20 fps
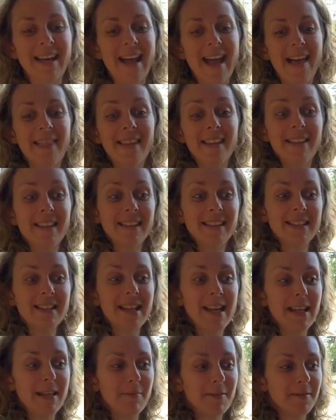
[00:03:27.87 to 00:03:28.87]
And then there's a
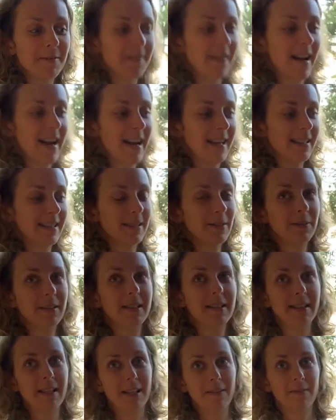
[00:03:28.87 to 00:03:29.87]
team of guys that
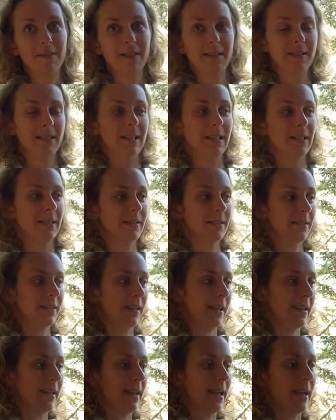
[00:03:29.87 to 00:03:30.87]
receive the steel
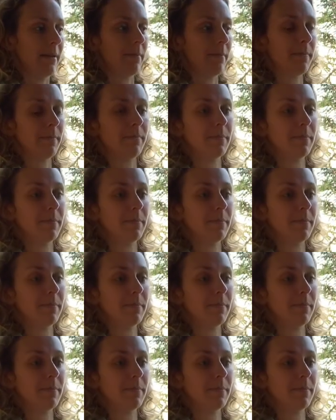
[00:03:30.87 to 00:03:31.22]
and they're